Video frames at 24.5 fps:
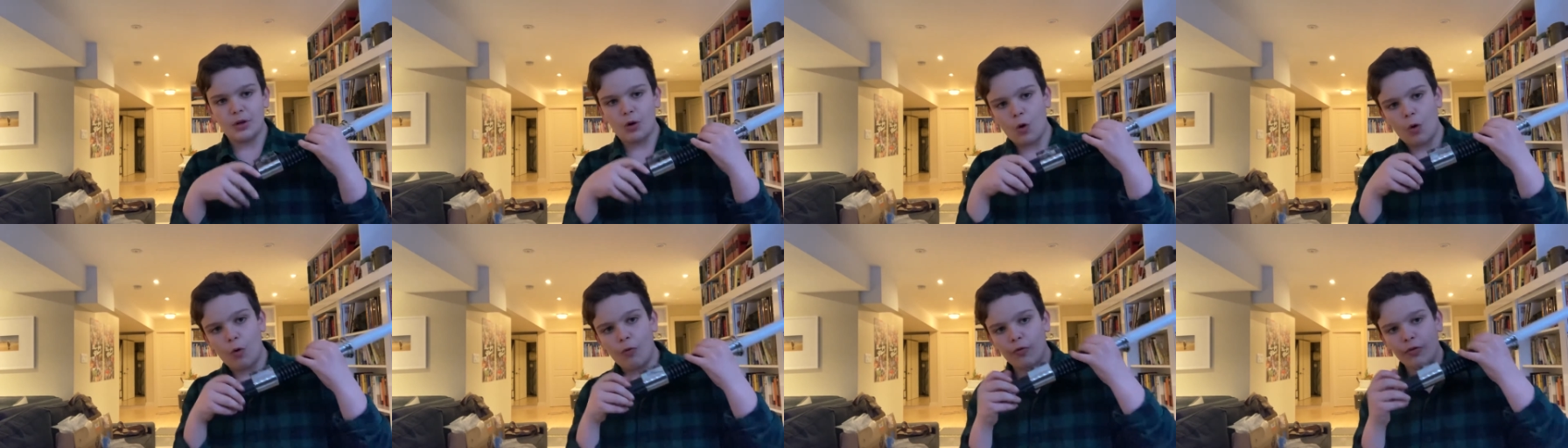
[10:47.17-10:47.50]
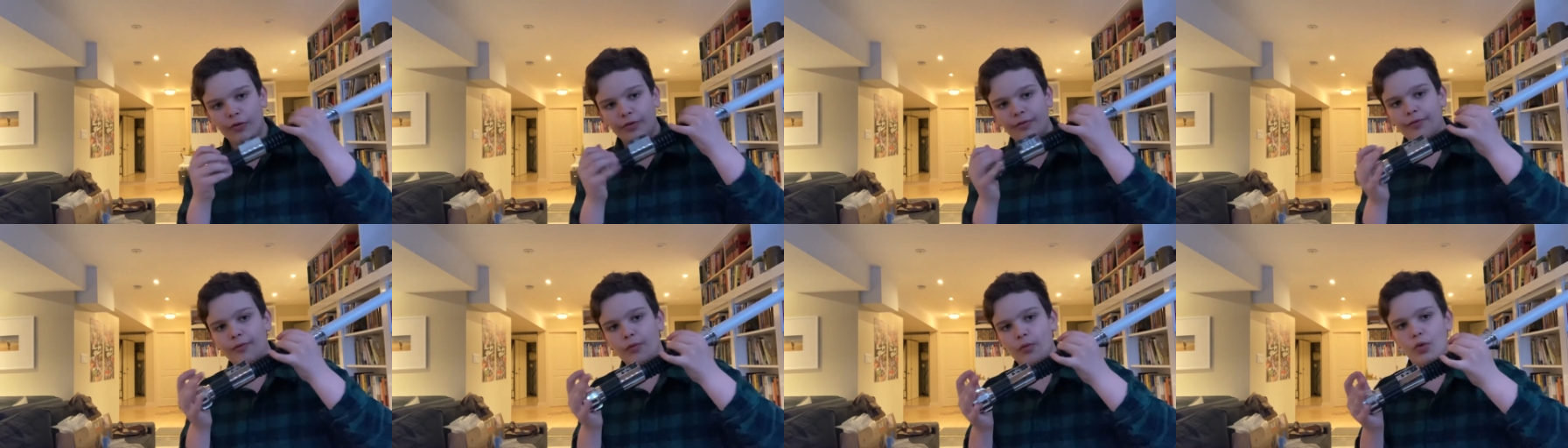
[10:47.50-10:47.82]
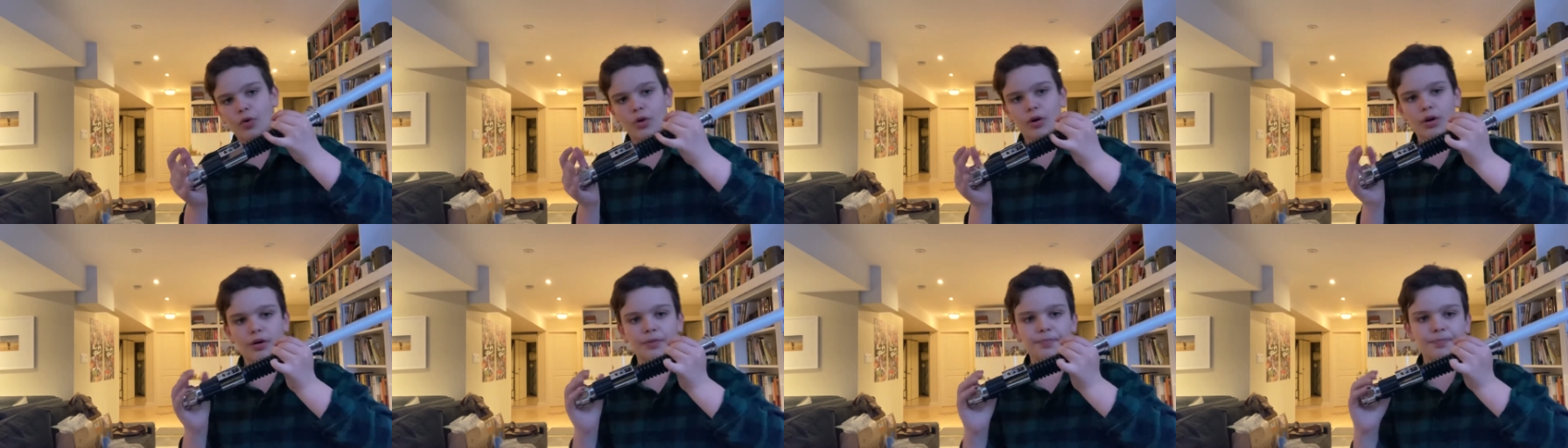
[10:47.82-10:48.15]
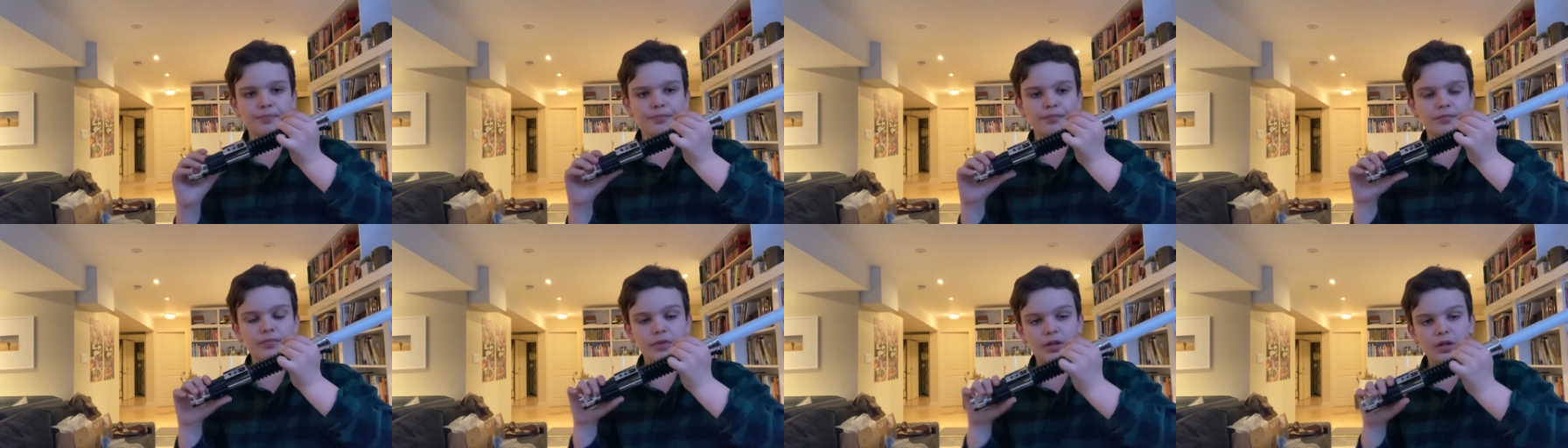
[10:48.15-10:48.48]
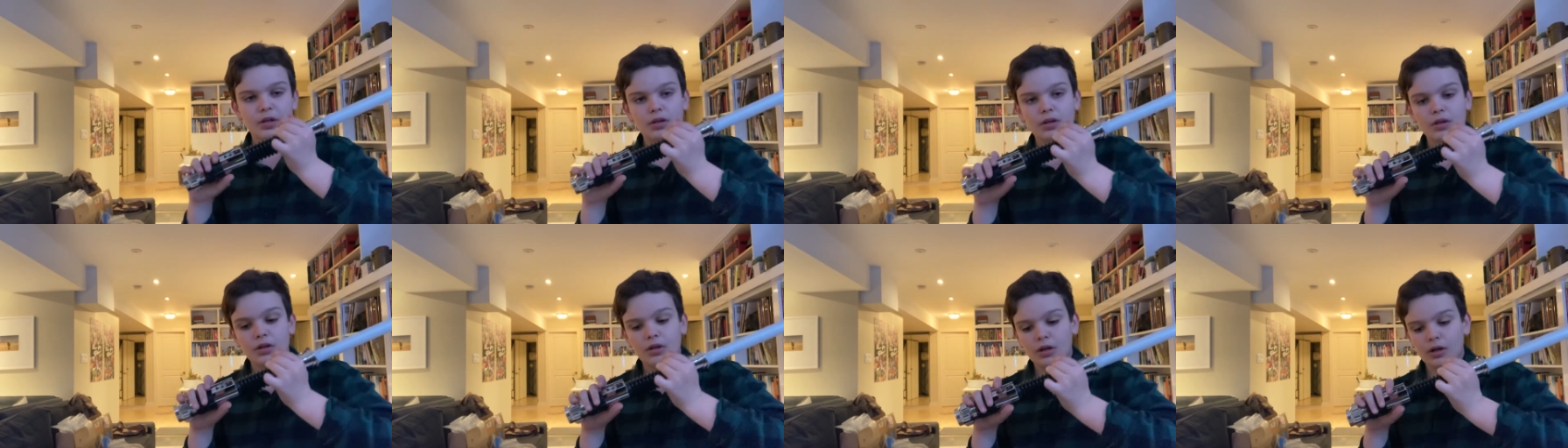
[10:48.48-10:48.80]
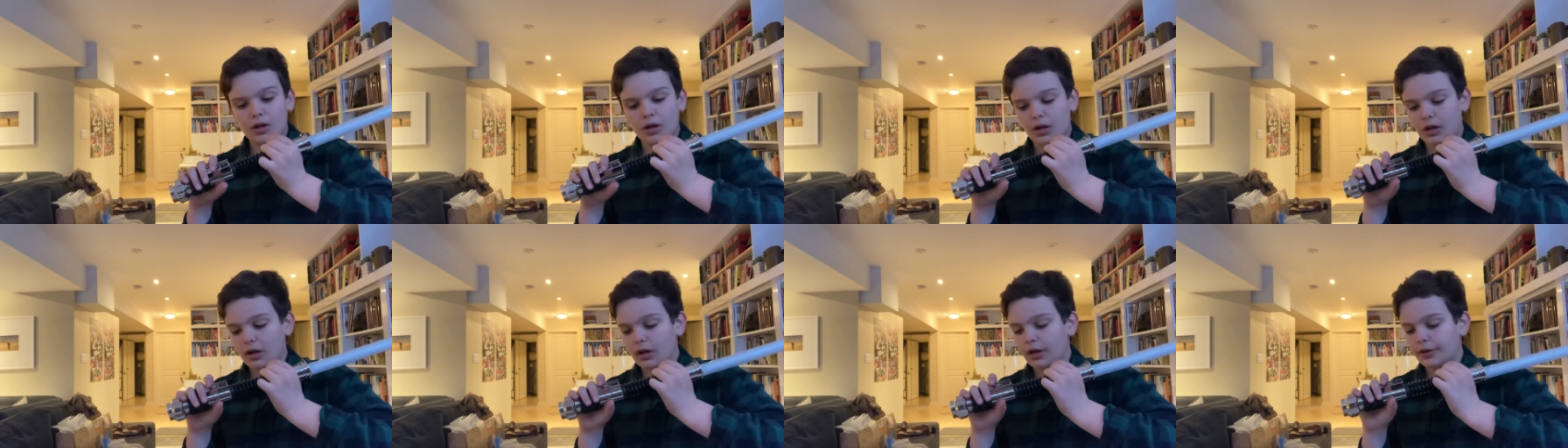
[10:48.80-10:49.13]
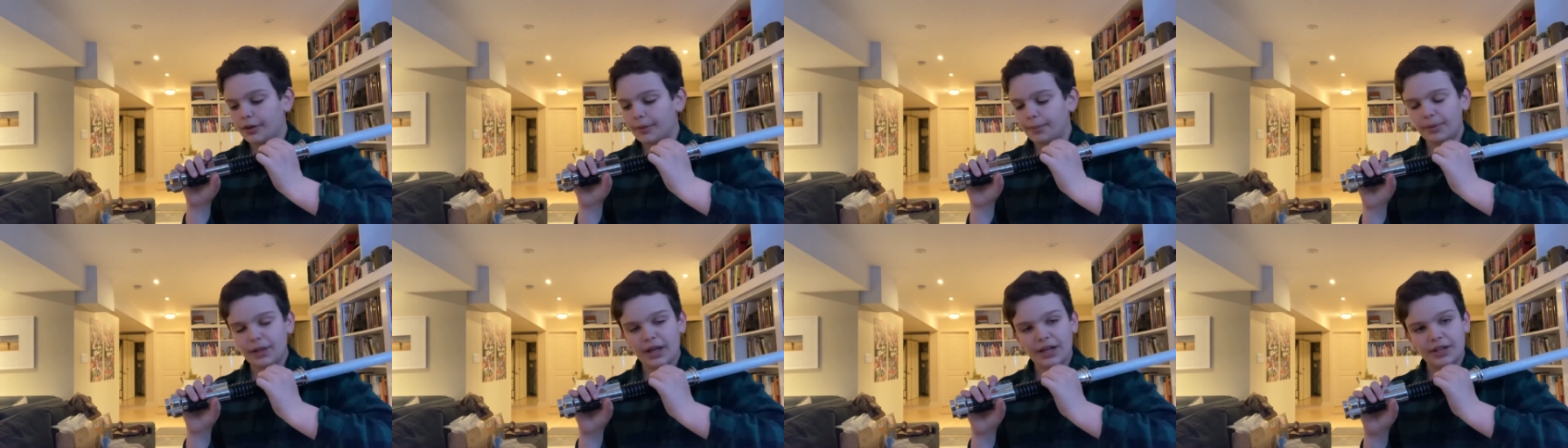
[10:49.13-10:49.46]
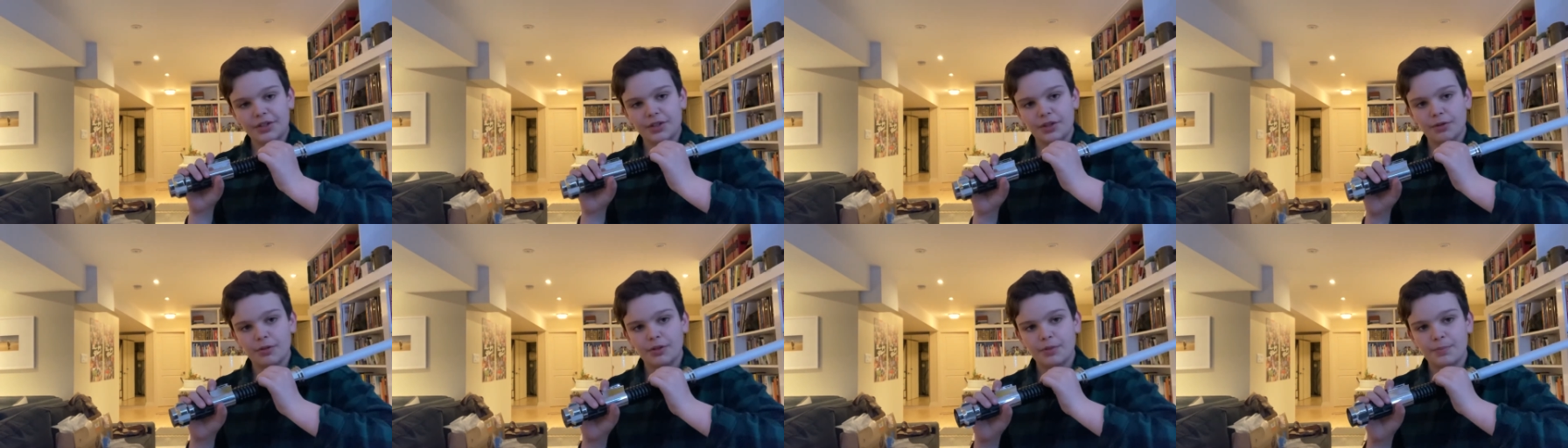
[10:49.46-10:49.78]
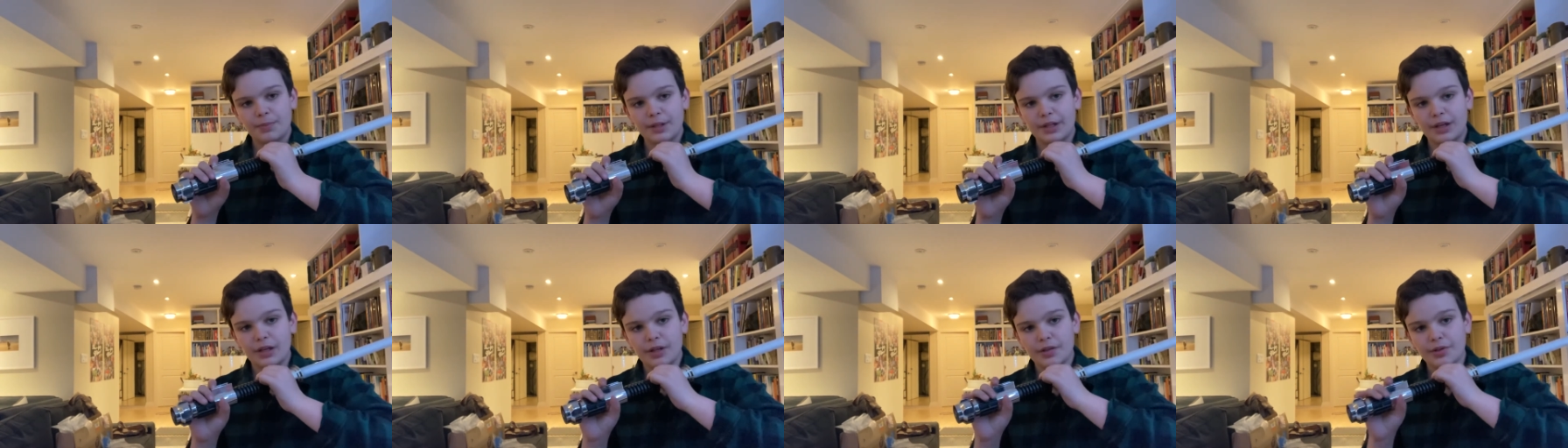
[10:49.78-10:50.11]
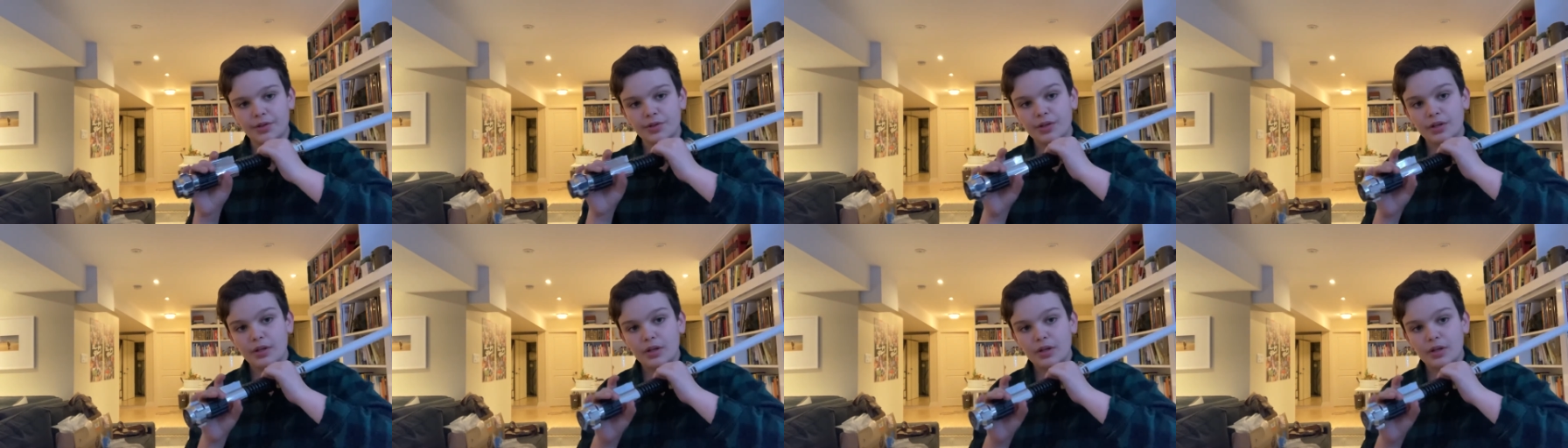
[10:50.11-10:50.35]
over for the Black Series, because